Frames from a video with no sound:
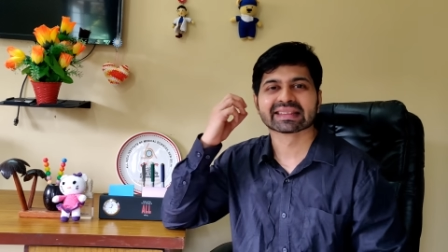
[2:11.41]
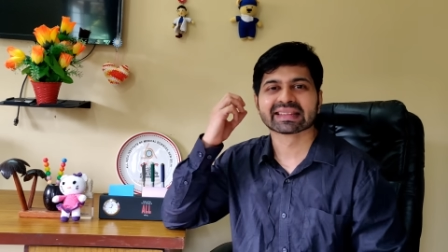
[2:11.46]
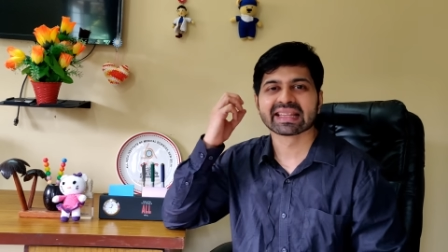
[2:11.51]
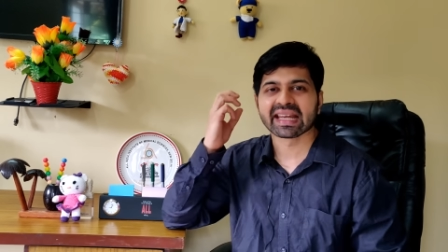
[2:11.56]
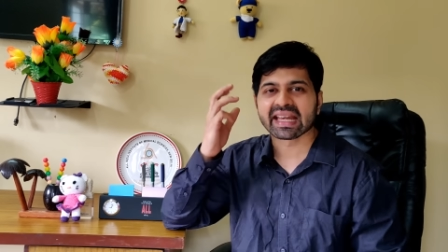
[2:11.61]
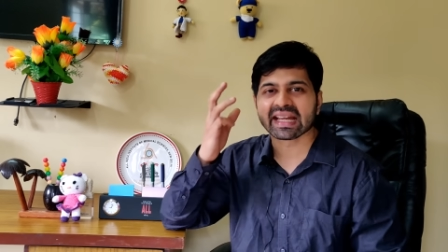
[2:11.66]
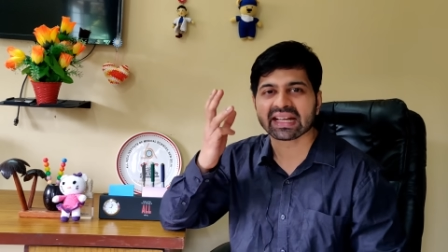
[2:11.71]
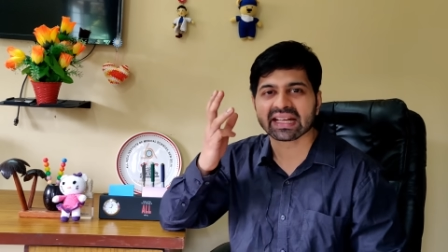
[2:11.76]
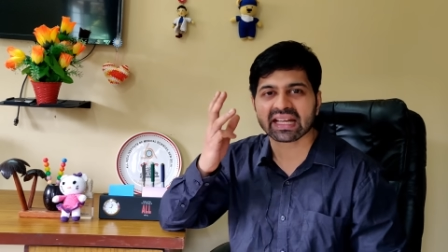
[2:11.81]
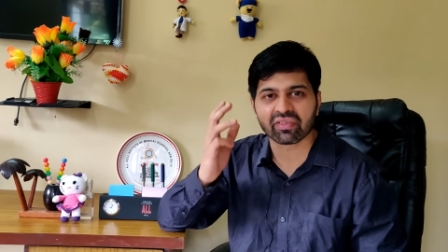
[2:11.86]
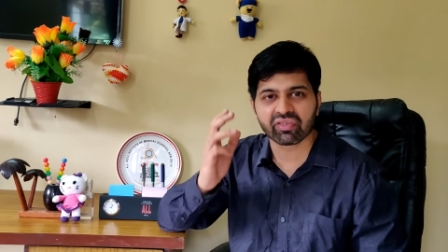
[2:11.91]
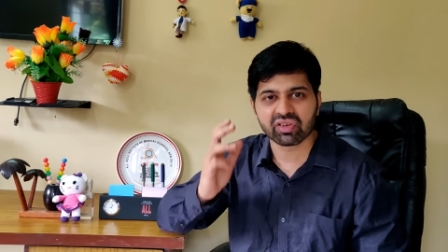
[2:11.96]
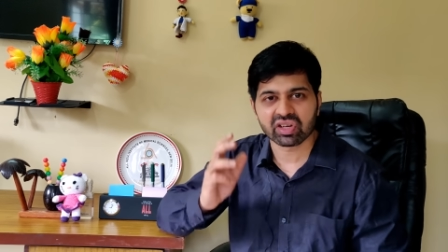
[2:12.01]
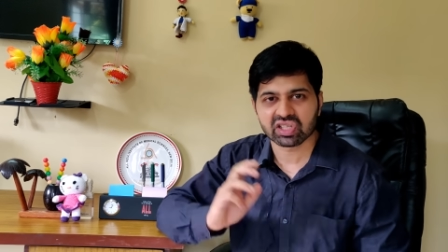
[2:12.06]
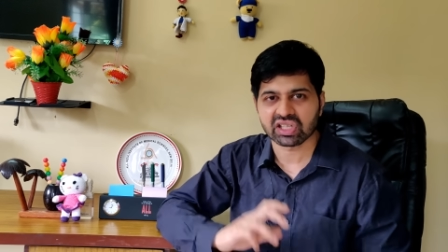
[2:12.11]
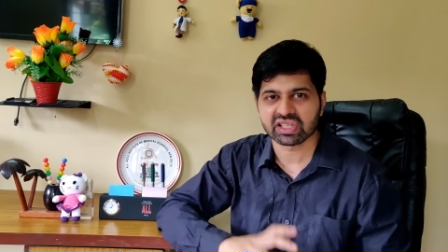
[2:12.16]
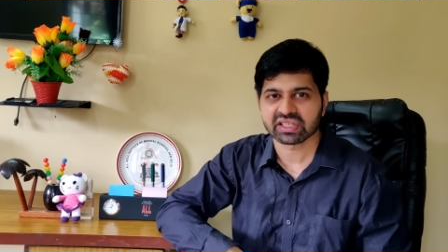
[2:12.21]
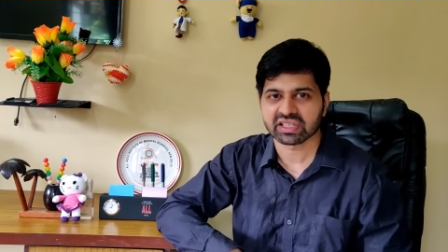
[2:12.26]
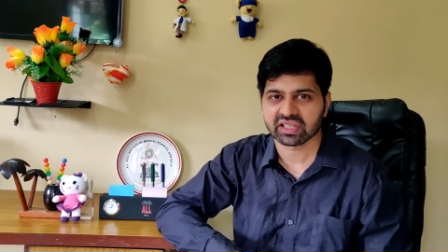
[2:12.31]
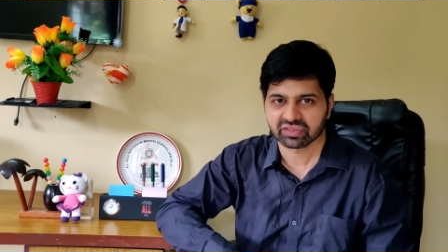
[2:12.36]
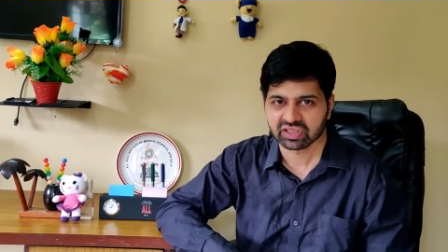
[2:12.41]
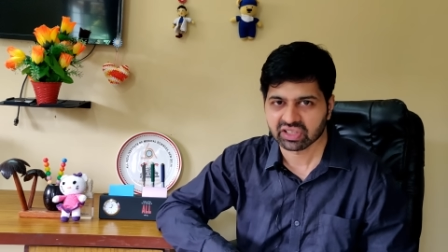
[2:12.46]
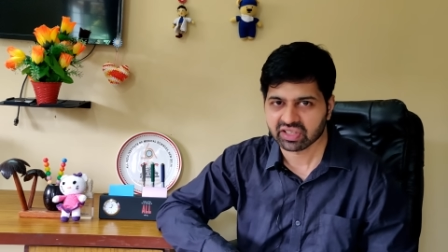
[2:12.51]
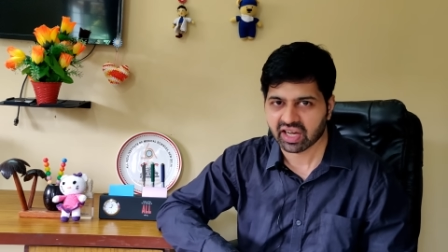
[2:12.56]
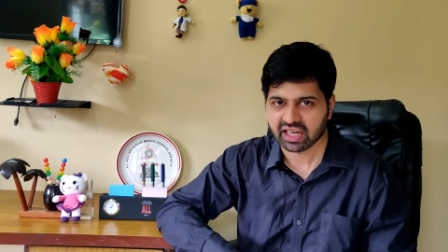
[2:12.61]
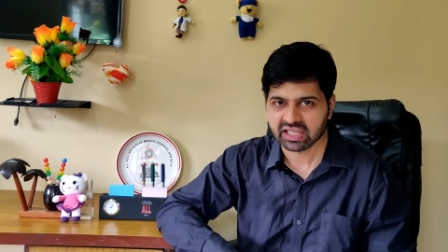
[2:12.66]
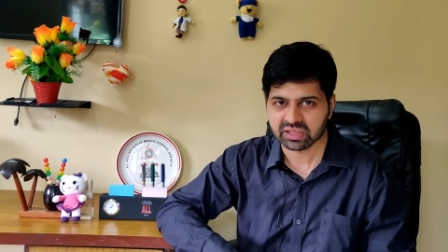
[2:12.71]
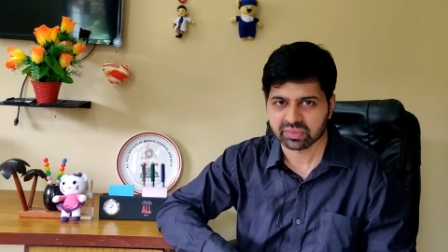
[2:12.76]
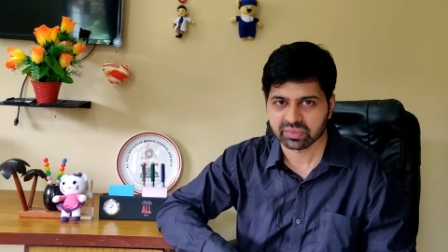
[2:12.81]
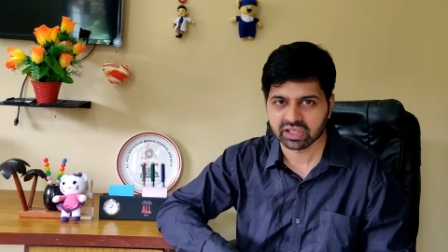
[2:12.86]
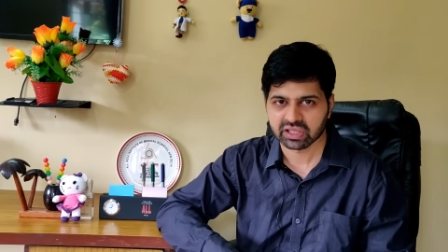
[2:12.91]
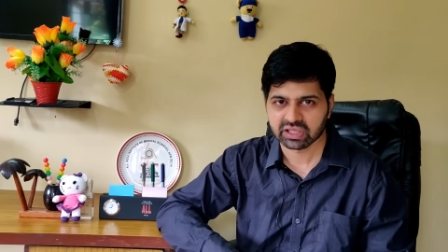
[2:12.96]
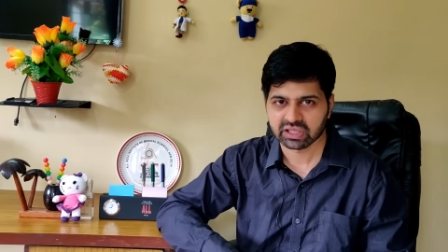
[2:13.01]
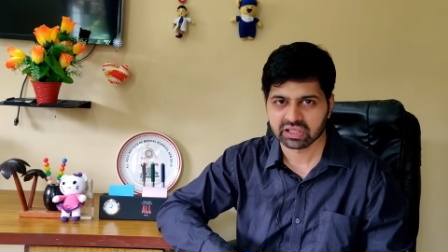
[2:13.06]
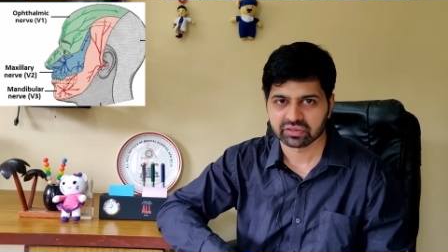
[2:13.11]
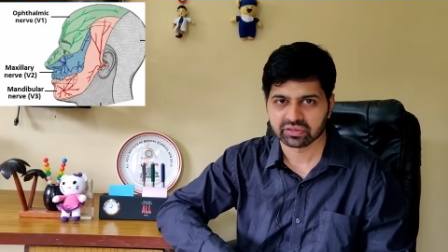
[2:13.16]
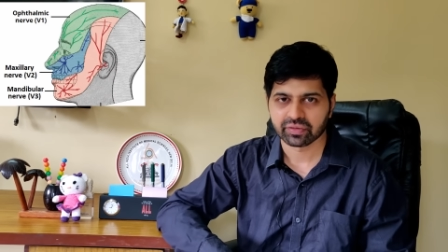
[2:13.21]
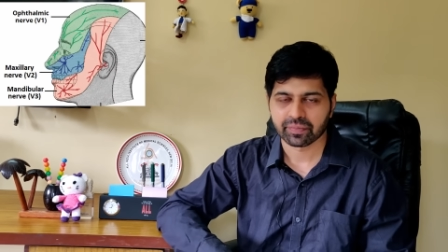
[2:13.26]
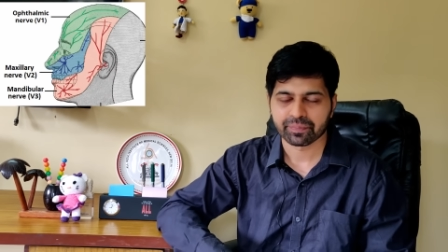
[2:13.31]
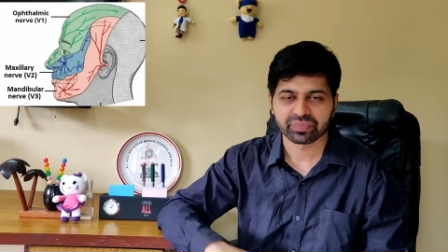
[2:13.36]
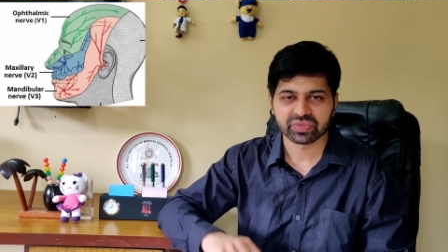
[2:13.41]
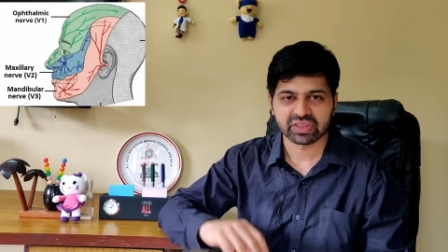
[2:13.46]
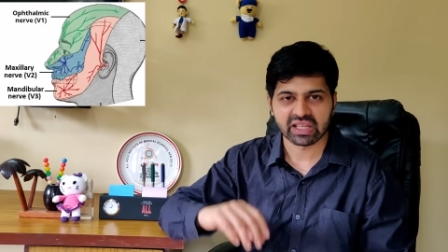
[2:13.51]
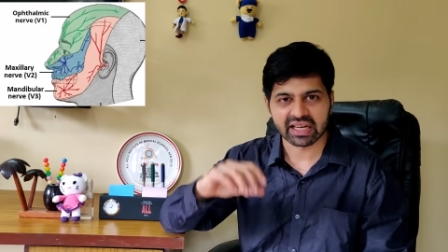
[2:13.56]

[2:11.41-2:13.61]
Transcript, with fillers: three divisions of the trigeminal nerve.